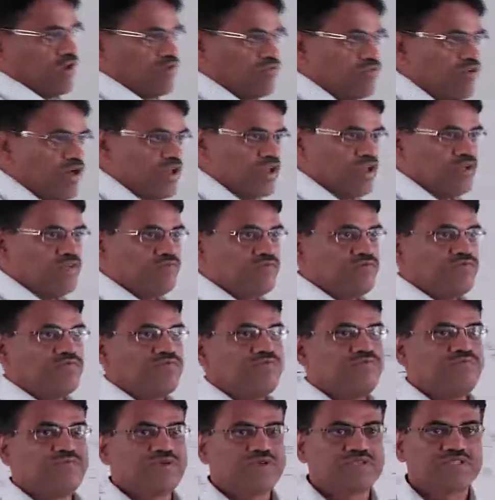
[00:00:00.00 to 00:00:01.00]
very
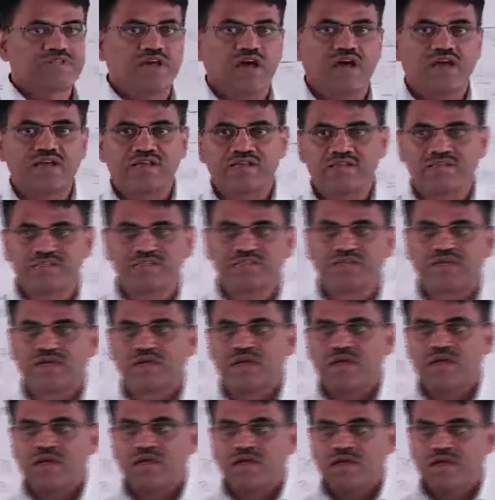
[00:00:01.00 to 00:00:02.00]
precise
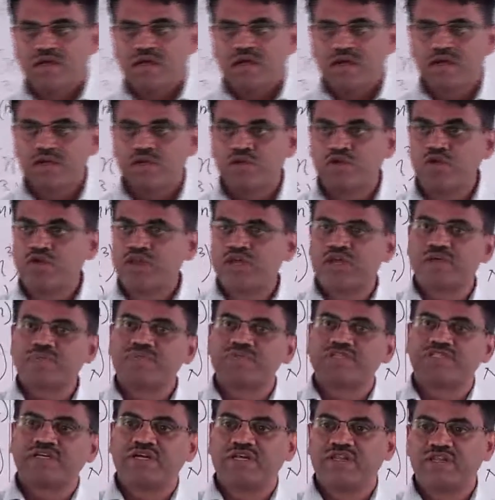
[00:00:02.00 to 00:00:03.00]
Turing
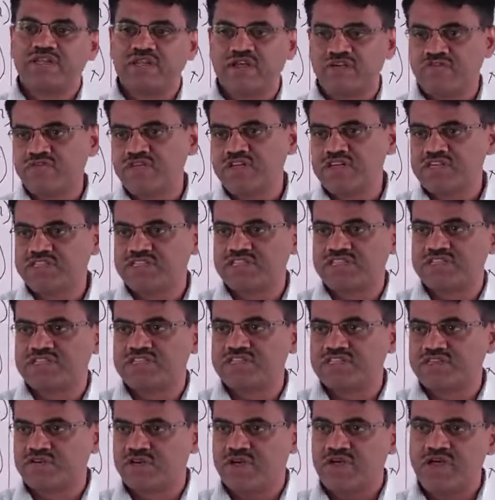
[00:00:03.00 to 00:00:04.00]
machine definitions.
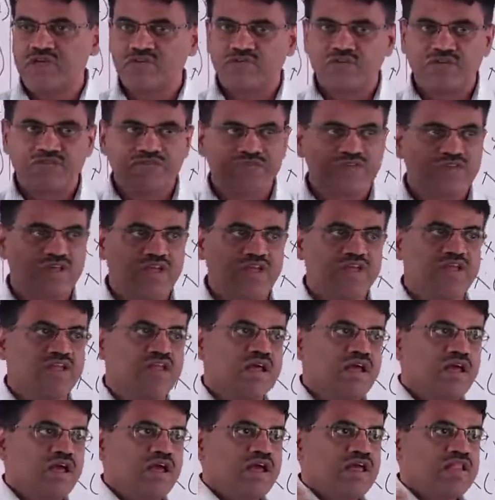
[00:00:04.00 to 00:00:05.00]
Okay, you've seen
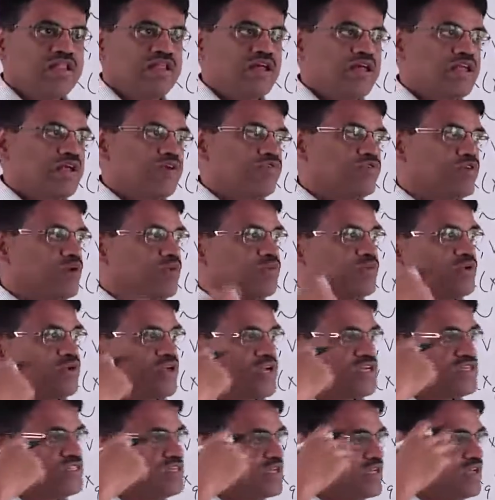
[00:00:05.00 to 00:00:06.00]
theory of
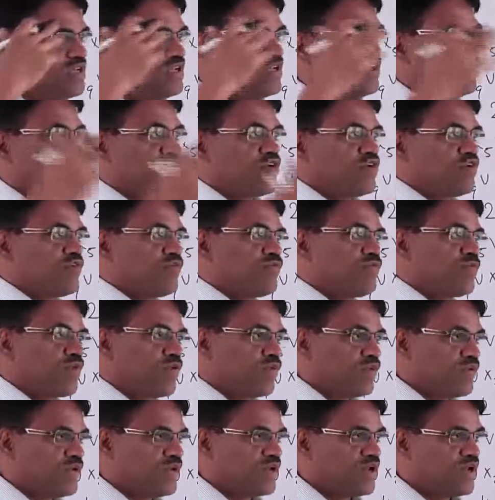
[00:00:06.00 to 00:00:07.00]
computation. You've
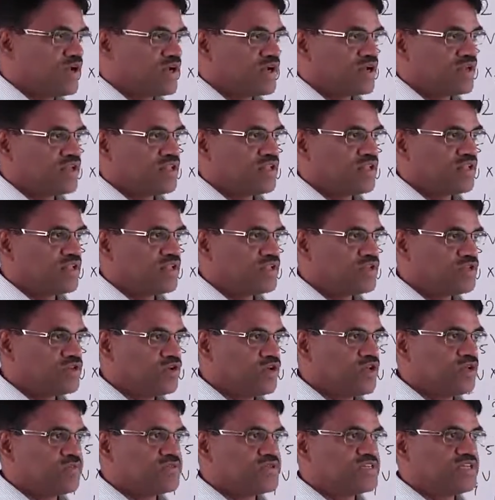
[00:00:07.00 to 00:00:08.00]
probably learned
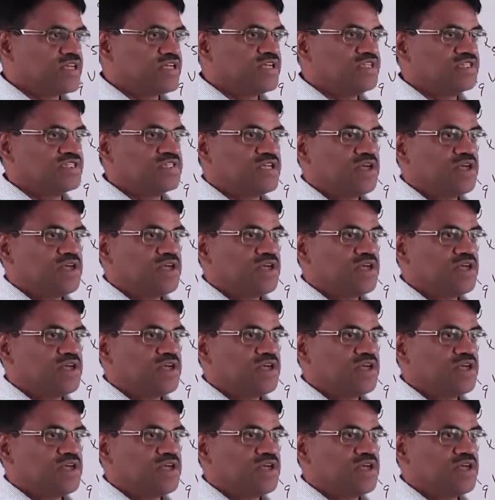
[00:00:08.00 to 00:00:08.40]
Turing machines.